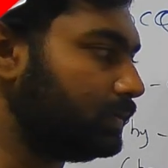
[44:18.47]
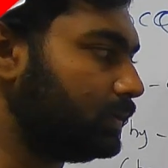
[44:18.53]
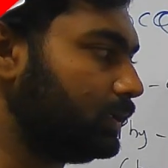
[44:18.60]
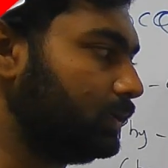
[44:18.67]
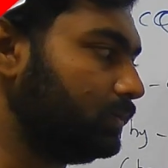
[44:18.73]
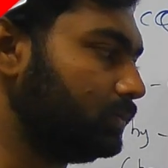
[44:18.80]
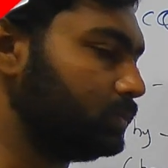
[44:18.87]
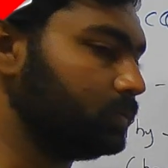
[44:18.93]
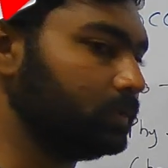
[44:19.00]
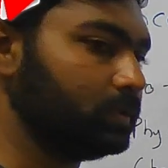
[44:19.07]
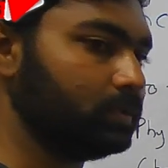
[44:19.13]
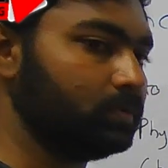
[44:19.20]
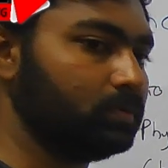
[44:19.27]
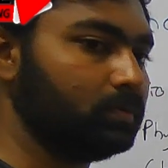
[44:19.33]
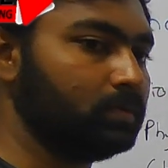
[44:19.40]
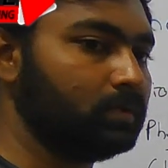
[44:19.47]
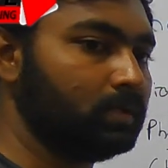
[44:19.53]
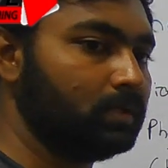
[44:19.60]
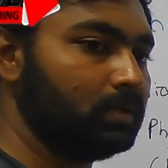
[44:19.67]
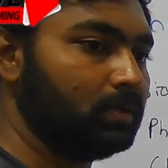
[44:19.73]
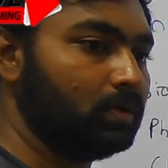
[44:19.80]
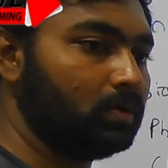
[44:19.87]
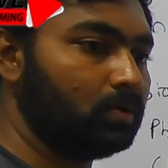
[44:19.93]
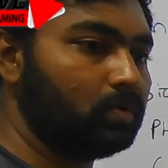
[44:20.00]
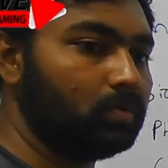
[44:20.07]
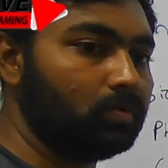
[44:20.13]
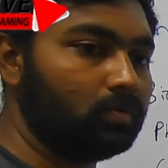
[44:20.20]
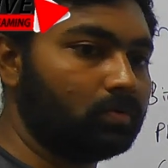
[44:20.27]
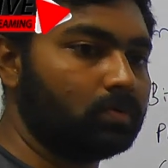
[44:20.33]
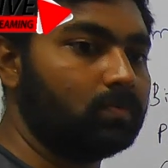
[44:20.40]
I usually do
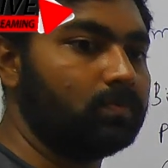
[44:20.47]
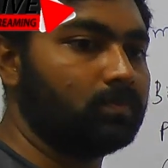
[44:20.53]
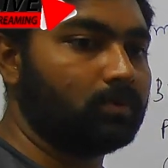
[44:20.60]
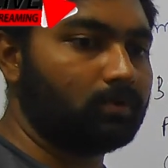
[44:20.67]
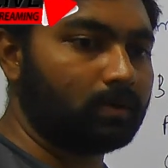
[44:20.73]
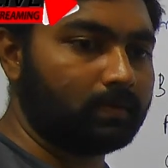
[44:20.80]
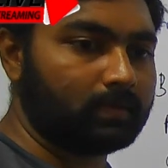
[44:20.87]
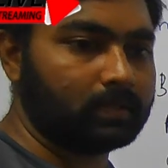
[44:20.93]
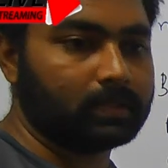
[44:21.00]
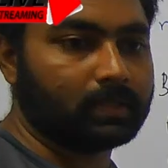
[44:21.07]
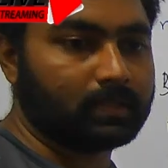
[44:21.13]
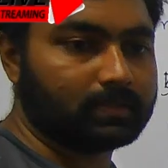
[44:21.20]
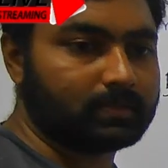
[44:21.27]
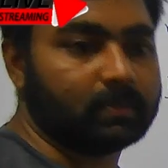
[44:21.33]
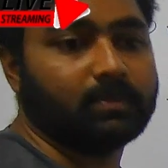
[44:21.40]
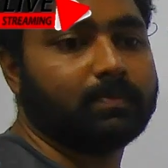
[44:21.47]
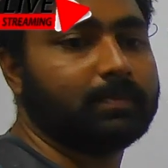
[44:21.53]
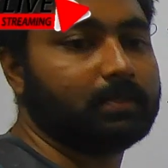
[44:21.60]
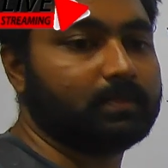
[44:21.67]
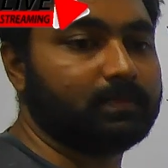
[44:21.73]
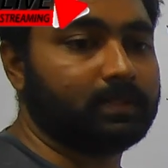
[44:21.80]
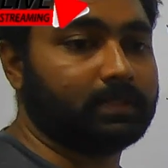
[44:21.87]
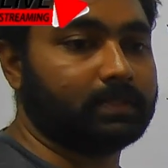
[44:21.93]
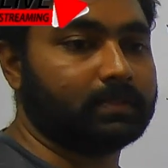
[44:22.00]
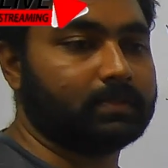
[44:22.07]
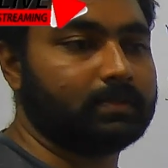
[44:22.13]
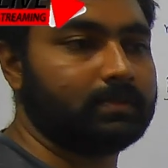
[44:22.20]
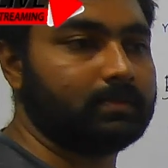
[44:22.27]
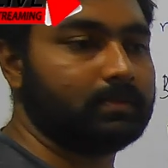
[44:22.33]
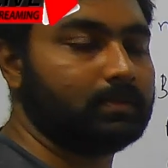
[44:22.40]
2 to 4 hour classes per week.
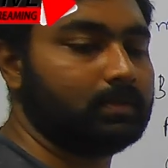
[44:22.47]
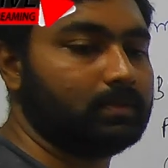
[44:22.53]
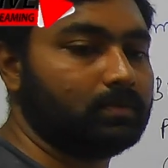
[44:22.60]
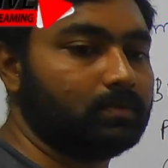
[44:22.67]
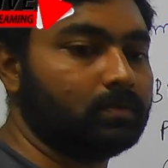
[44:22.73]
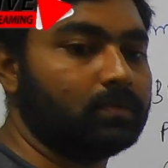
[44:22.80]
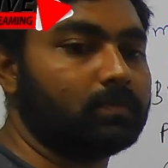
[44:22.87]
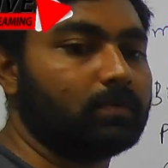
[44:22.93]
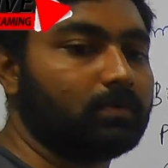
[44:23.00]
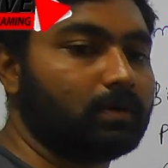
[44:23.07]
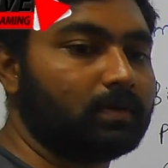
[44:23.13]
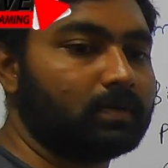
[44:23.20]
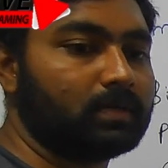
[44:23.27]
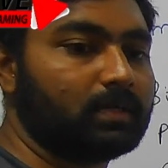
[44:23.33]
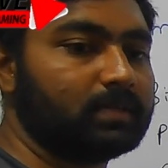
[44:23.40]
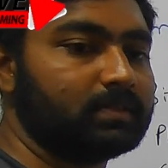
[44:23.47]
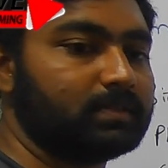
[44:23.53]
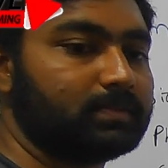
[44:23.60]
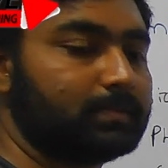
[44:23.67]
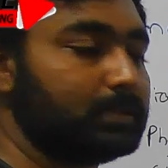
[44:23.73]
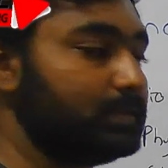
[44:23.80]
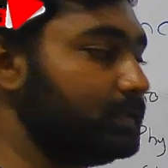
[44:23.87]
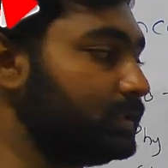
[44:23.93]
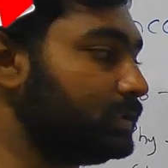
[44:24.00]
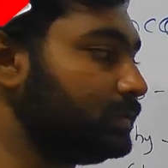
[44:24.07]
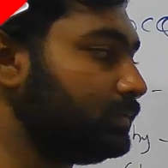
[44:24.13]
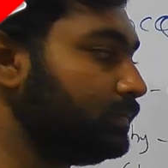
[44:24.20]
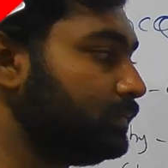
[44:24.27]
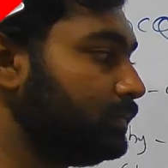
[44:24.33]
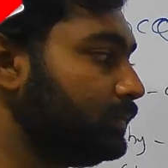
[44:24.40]
Okay, 2 to 4 hour classes per week.
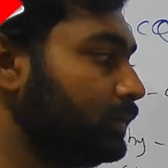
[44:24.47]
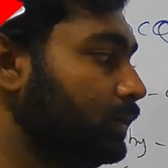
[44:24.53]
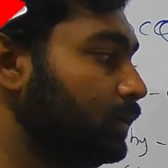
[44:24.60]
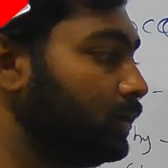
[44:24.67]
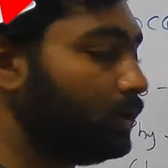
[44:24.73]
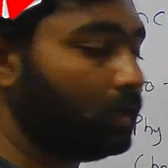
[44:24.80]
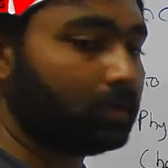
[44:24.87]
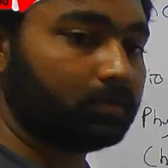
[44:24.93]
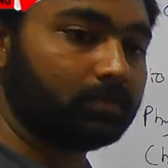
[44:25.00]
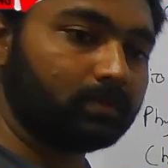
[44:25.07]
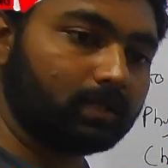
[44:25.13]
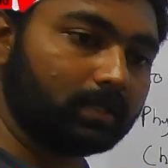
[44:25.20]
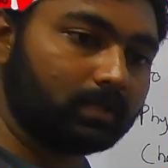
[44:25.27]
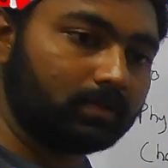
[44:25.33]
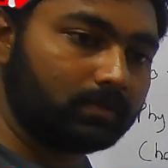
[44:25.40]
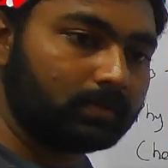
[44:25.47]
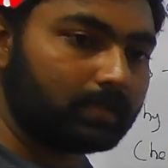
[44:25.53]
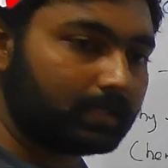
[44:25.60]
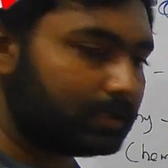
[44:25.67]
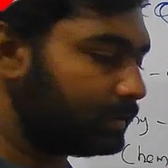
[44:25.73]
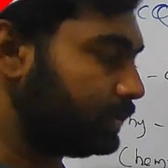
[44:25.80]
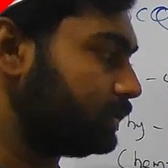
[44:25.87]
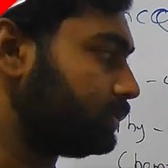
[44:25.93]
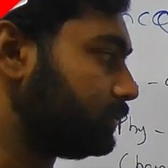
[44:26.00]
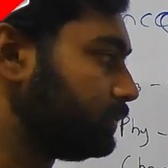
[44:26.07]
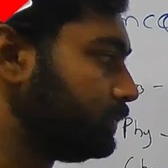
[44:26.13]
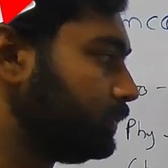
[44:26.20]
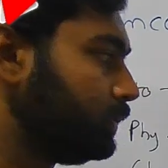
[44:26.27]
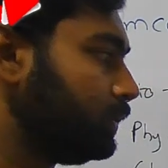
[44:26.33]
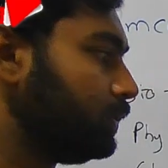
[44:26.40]
You can do like this.
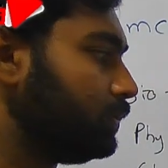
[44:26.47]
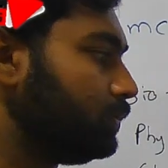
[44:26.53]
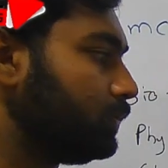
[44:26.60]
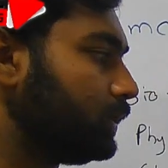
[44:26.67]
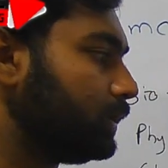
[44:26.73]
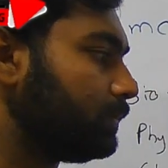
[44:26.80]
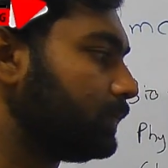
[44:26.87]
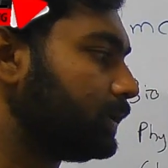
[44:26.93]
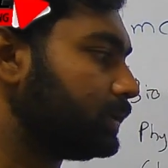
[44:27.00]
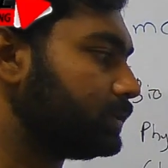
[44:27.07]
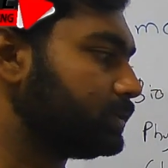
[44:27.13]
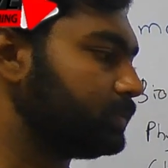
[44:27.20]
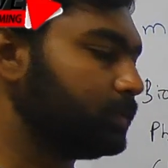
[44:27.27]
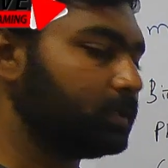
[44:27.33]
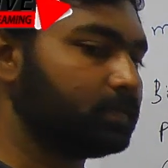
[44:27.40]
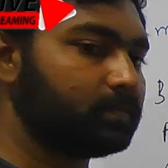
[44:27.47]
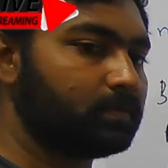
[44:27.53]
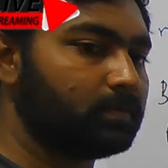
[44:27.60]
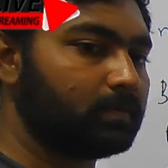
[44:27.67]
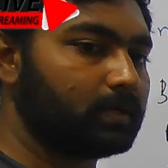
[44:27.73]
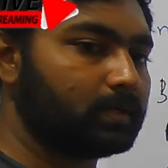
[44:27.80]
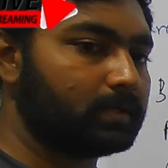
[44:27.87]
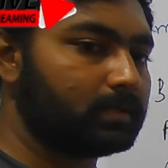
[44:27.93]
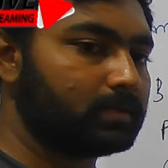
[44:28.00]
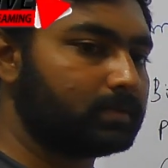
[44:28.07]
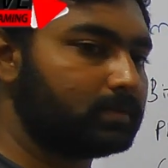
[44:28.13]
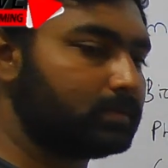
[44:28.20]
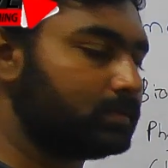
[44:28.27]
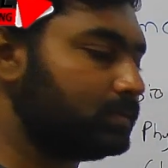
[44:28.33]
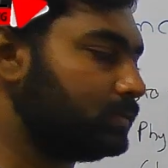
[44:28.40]
You can participate for one
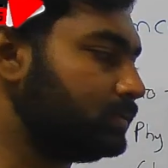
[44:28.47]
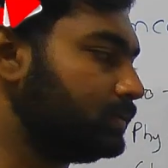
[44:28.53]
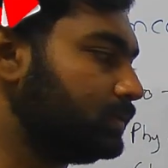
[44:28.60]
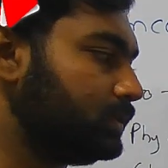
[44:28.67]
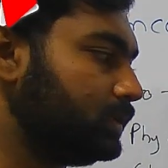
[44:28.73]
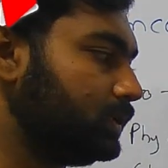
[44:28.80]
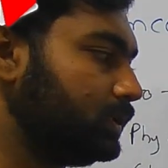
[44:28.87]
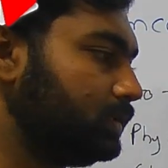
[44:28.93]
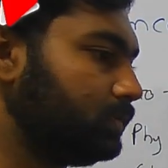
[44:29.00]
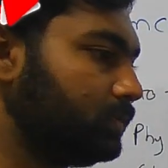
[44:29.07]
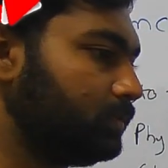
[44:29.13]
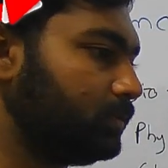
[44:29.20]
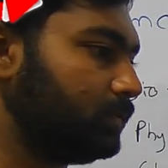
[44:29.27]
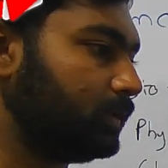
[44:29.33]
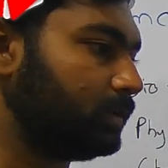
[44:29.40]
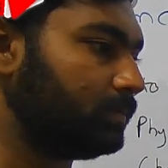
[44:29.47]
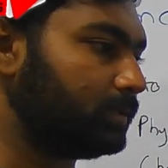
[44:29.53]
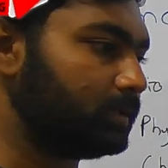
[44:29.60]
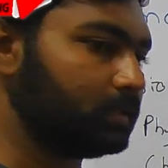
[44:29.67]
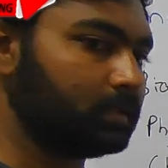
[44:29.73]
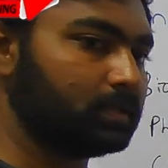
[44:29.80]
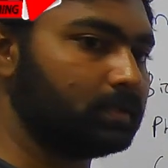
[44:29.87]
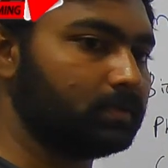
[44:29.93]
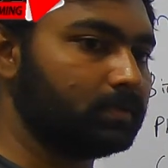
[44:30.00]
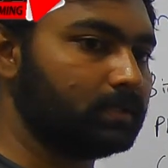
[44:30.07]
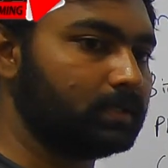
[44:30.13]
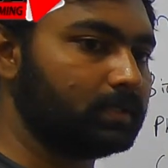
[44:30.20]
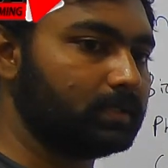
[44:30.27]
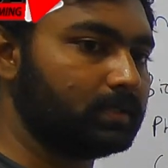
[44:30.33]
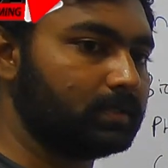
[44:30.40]
theory from a one
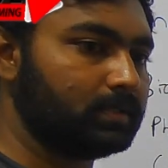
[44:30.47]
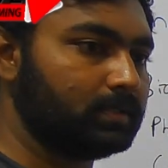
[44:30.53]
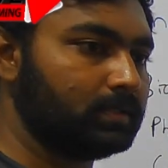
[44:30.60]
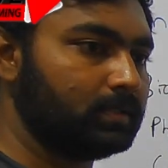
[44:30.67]
particular